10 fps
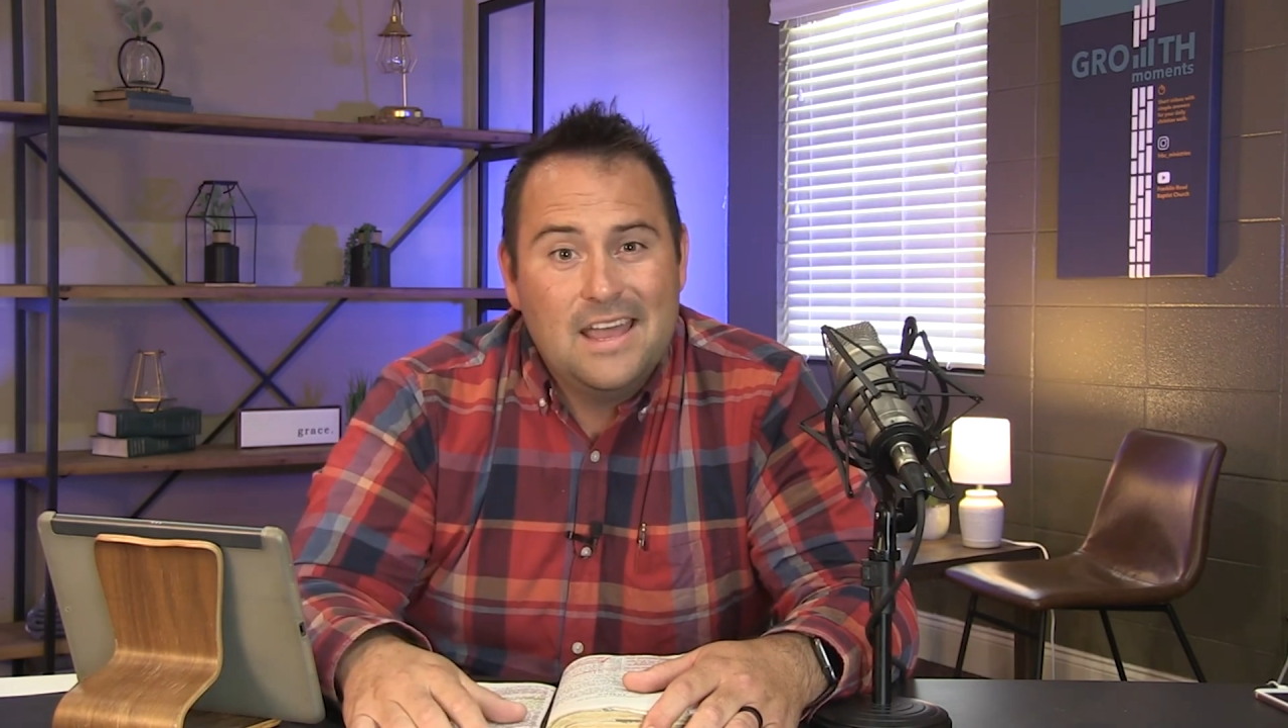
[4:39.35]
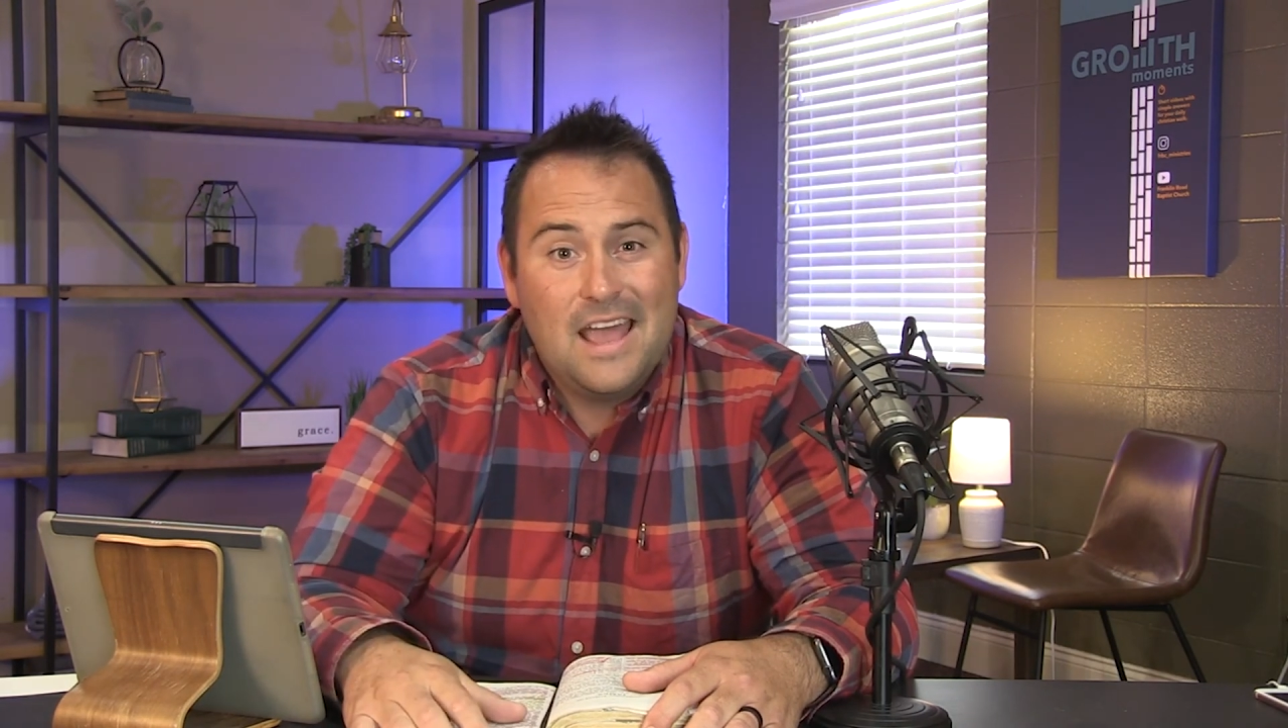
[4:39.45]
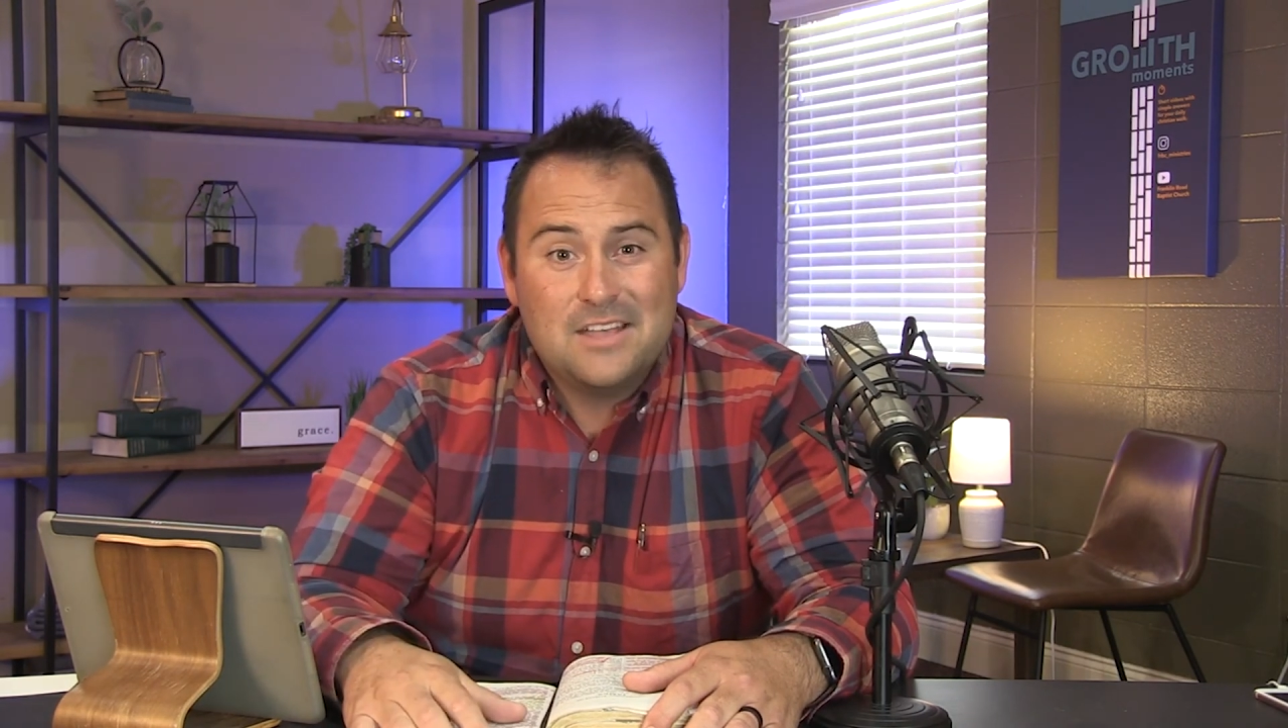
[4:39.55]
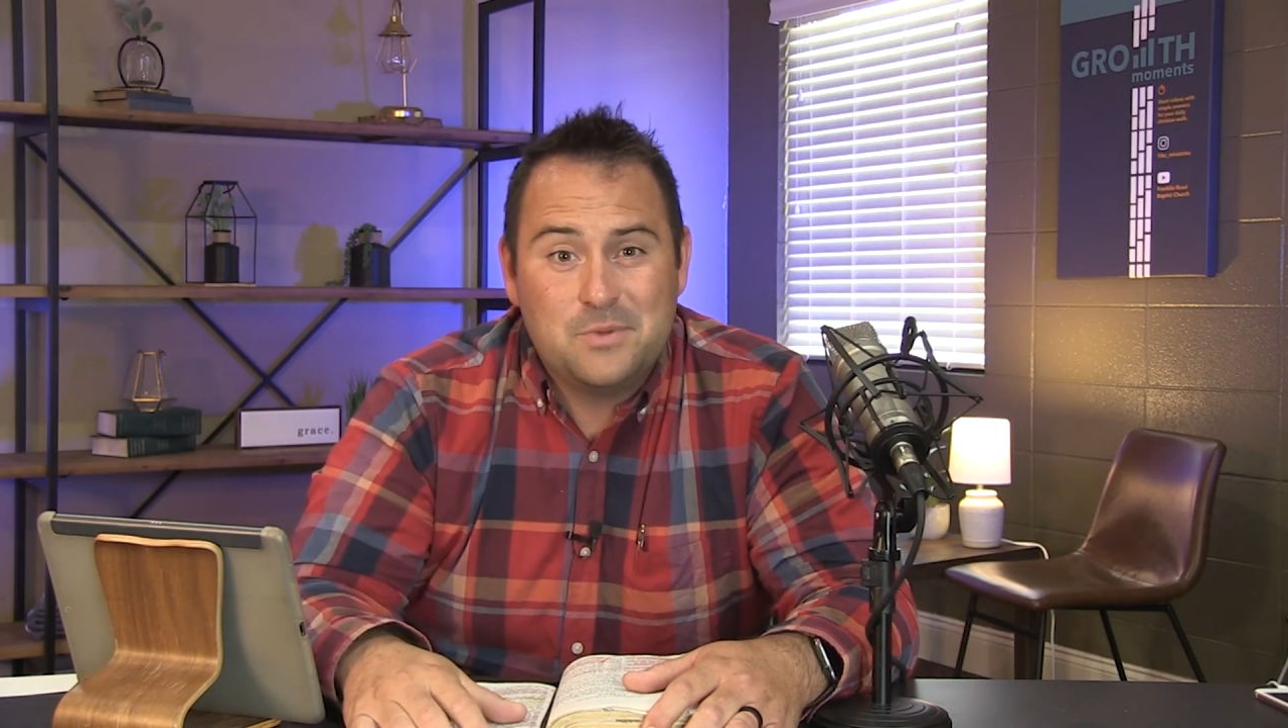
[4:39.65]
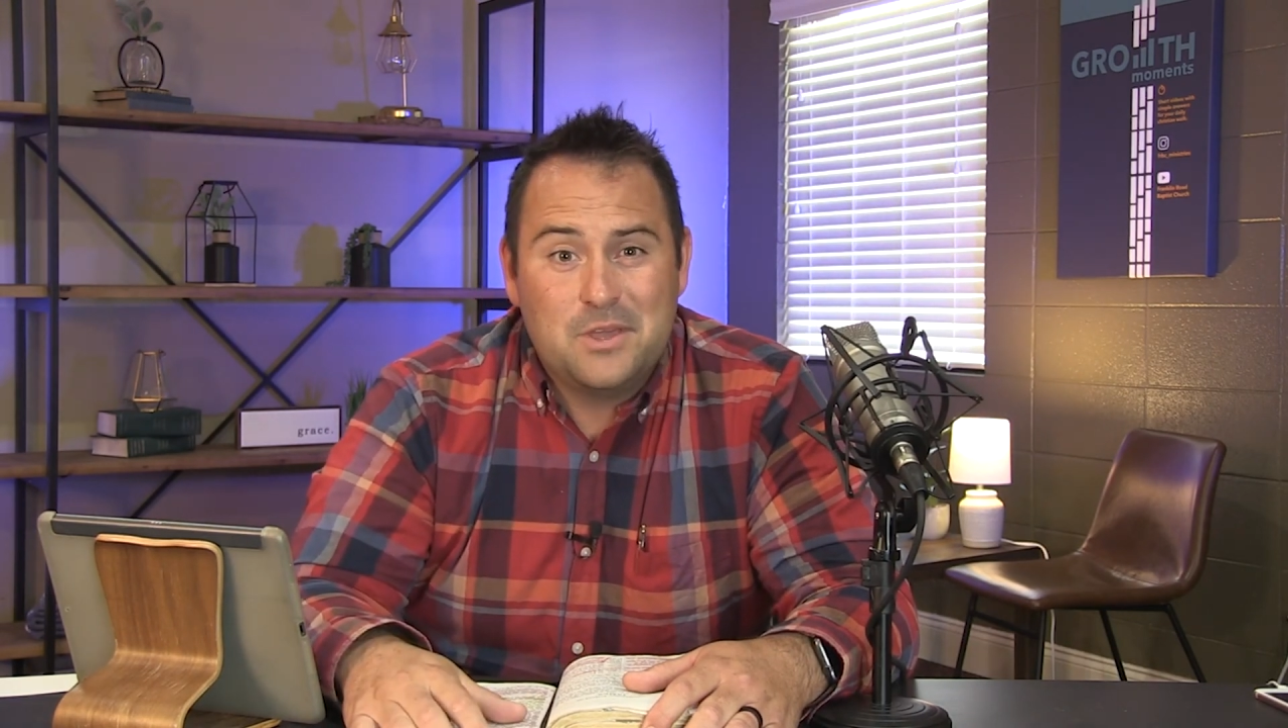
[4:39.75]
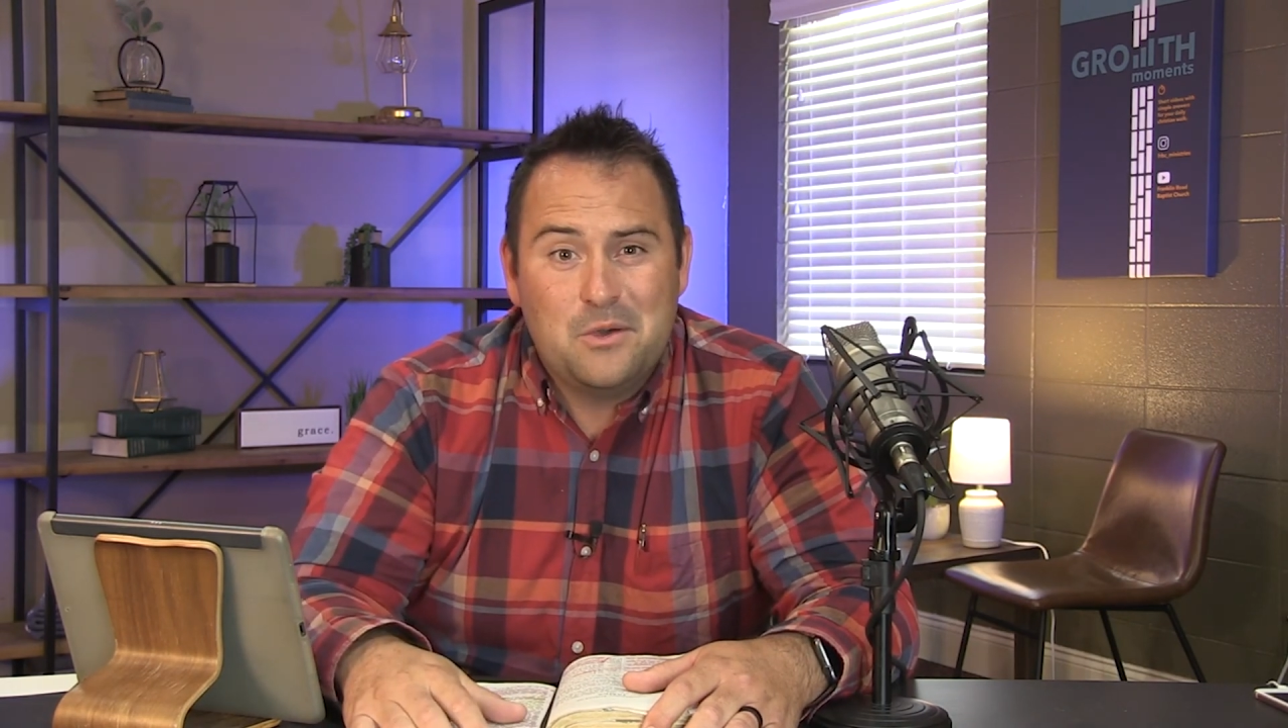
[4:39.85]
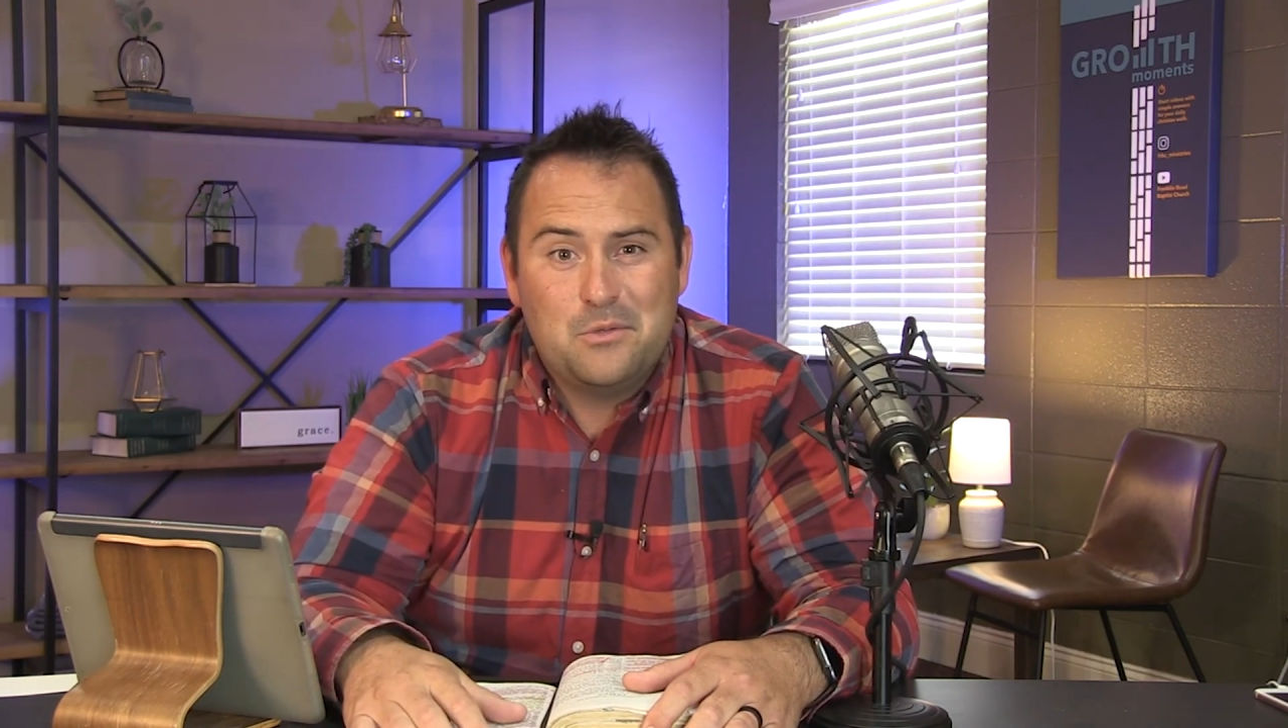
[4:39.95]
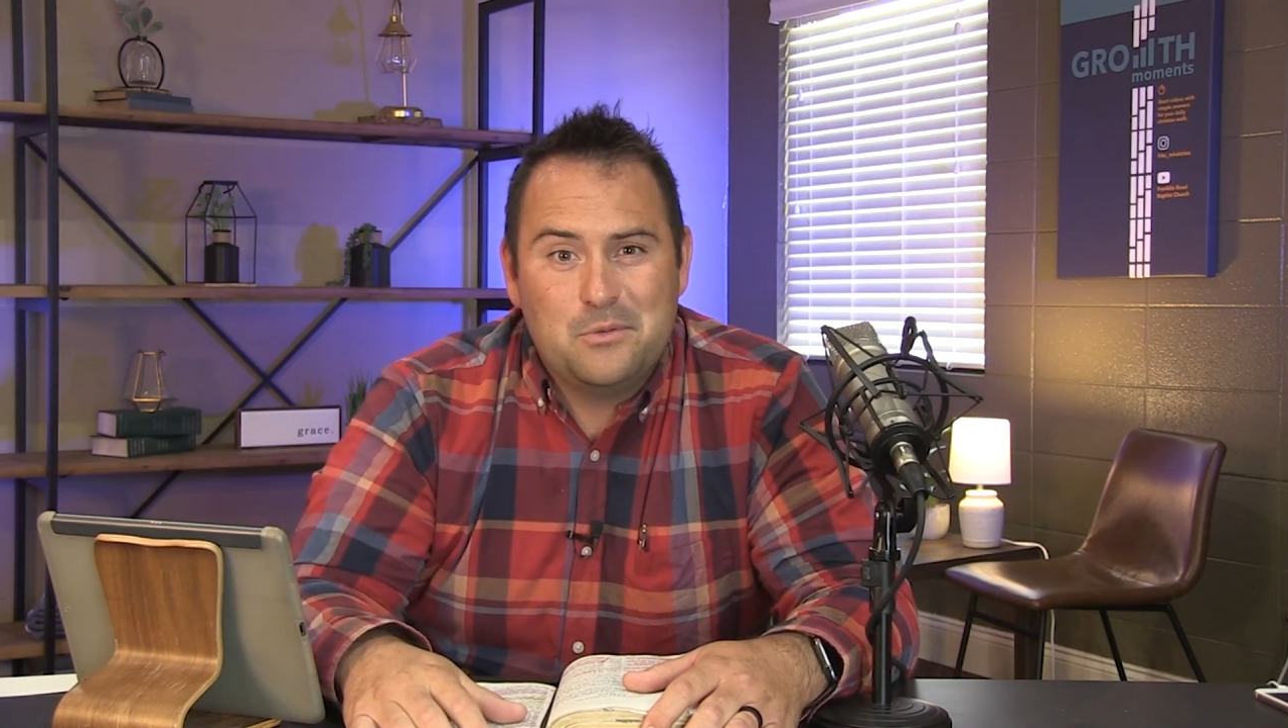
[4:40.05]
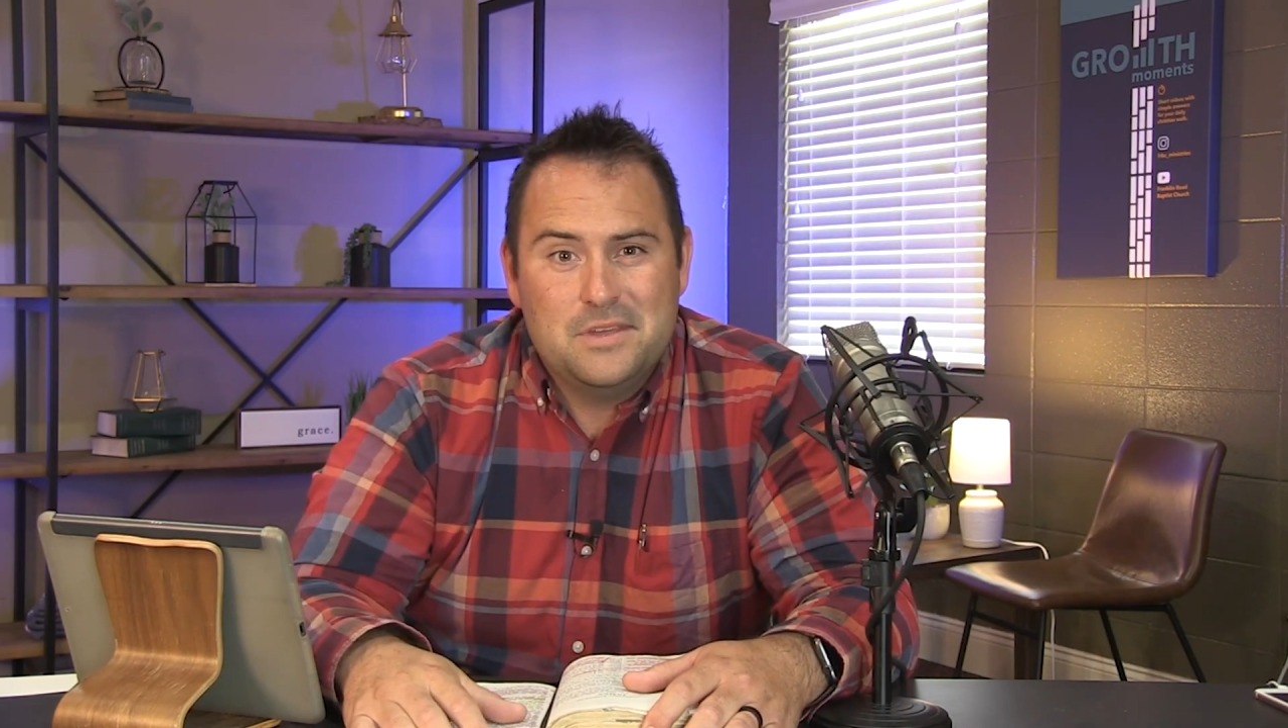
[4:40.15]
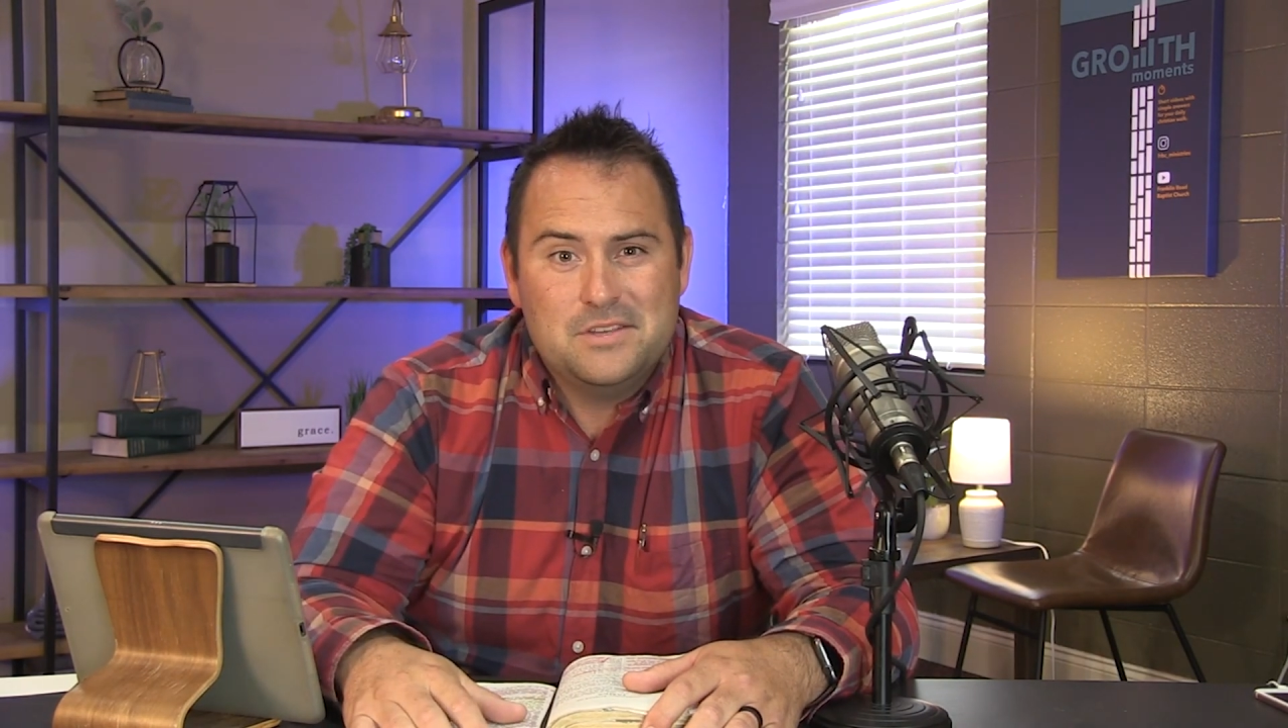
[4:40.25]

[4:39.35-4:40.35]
as we go through